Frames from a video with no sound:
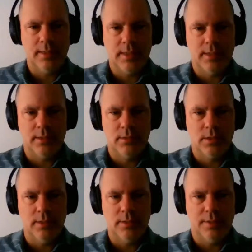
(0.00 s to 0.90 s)
that. And
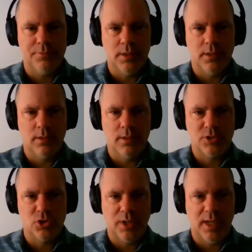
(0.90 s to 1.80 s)
definitely the
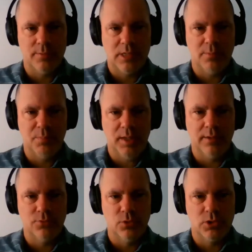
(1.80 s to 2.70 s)
international games had a big
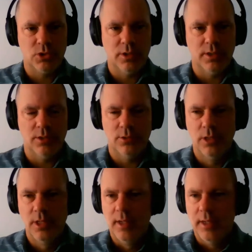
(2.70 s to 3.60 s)
influence on you
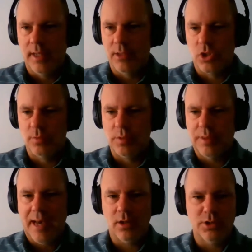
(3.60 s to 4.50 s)
in terms of that.